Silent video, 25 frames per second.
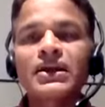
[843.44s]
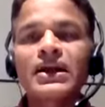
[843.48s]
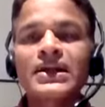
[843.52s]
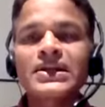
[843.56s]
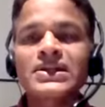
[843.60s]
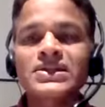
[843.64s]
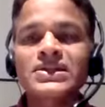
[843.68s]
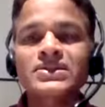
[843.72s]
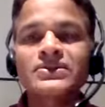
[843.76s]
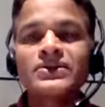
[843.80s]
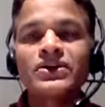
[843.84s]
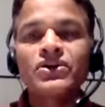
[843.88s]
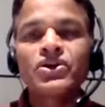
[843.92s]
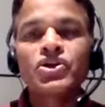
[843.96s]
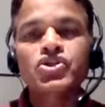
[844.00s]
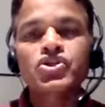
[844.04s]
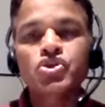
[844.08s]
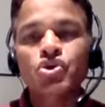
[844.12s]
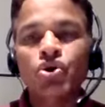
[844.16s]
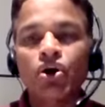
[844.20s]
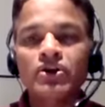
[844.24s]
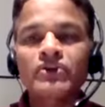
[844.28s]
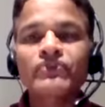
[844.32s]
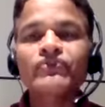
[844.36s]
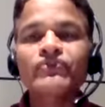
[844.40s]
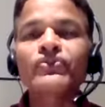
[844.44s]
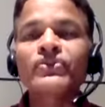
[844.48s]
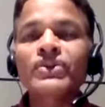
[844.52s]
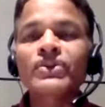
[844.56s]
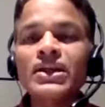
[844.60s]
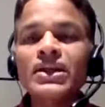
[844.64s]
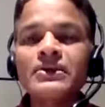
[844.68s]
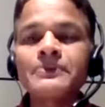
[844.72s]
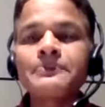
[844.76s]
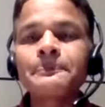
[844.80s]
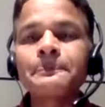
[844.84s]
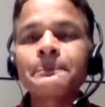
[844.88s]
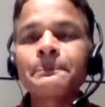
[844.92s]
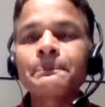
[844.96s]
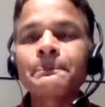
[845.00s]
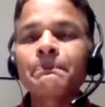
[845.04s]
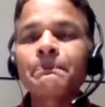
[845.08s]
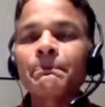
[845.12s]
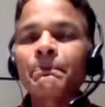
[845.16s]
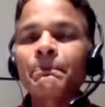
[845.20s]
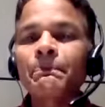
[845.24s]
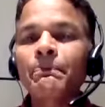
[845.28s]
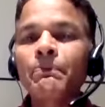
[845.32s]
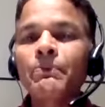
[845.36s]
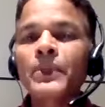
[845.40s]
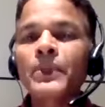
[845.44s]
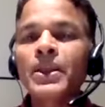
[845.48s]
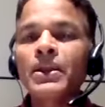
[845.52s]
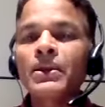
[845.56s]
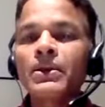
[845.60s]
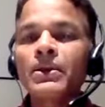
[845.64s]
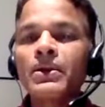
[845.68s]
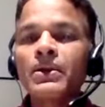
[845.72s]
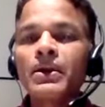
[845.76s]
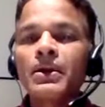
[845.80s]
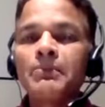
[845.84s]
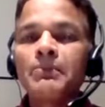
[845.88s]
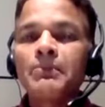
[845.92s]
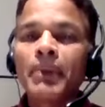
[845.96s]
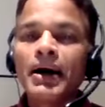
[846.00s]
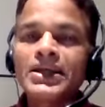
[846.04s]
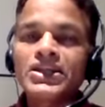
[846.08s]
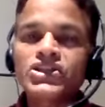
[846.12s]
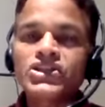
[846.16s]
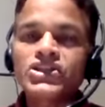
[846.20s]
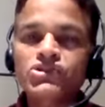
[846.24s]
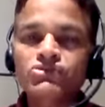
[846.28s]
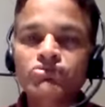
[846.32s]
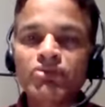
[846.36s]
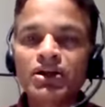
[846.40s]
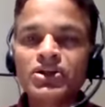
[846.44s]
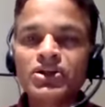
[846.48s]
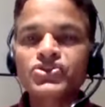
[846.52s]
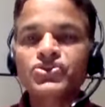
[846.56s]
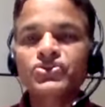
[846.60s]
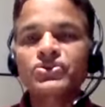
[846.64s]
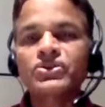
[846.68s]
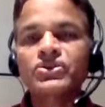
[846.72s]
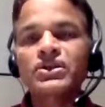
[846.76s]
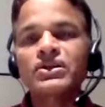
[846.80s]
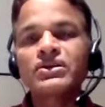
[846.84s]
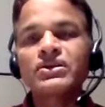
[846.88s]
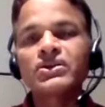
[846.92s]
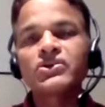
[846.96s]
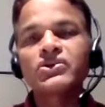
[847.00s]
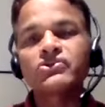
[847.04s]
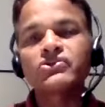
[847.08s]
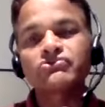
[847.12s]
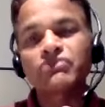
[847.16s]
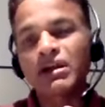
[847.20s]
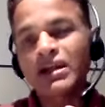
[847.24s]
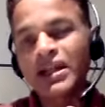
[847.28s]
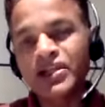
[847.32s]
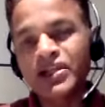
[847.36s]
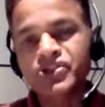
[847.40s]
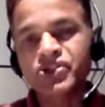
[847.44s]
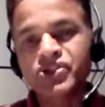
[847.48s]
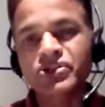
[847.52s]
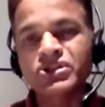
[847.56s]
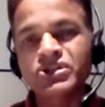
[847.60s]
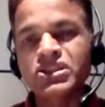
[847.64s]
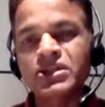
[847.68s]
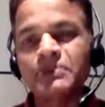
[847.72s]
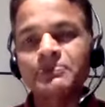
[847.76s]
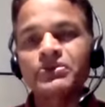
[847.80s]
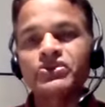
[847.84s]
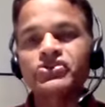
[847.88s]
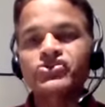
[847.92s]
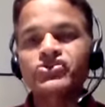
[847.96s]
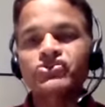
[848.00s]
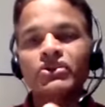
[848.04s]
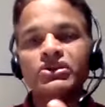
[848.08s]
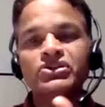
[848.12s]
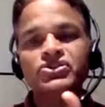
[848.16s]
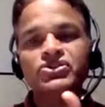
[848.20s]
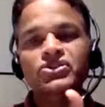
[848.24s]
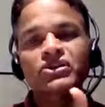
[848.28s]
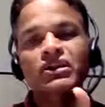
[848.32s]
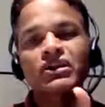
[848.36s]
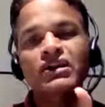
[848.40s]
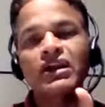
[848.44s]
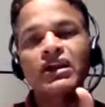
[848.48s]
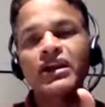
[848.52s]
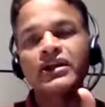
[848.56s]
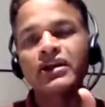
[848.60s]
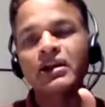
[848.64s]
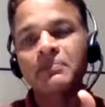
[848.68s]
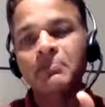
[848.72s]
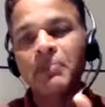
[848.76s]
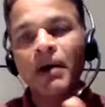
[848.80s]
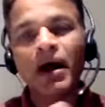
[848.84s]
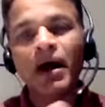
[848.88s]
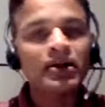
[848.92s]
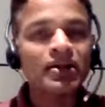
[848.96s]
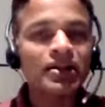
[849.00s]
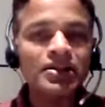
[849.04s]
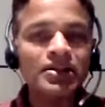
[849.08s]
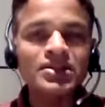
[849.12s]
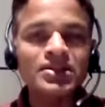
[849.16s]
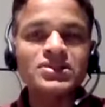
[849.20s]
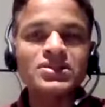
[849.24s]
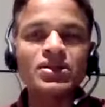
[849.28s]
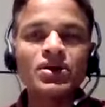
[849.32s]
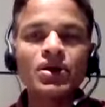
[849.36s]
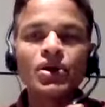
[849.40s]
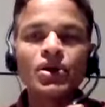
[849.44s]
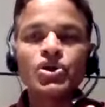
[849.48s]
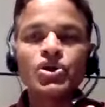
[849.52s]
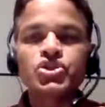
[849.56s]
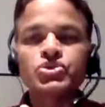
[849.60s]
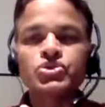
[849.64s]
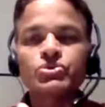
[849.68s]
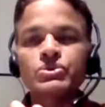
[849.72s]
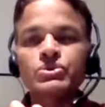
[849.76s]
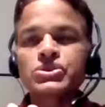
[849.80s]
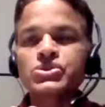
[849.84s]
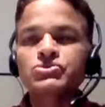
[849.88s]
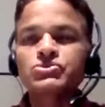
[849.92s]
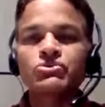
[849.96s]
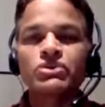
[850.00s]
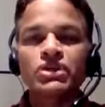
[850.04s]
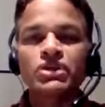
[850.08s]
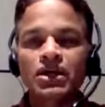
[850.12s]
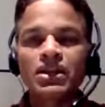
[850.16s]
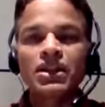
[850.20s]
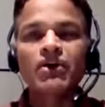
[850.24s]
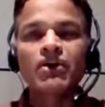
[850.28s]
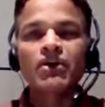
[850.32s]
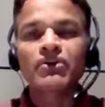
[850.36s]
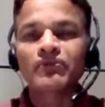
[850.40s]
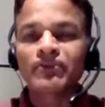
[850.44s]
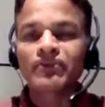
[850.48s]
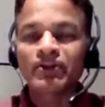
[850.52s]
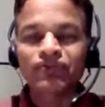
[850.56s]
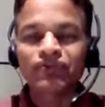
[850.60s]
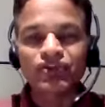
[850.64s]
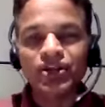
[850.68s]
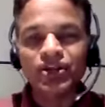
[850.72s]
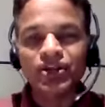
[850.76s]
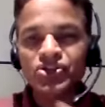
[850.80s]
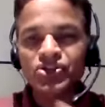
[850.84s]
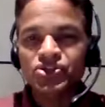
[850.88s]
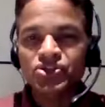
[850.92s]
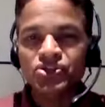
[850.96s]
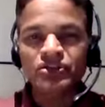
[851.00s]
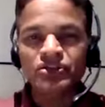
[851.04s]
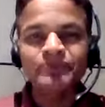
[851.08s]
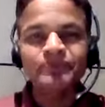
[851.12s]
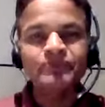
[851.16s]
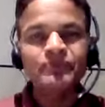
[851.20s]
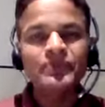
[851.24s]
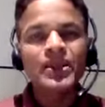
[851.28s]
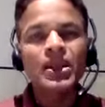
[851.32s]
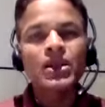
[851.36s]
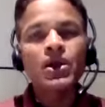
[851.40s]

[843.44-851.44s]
get scot-free by structuring relationship or structuring related parties so as to wriggle out of definition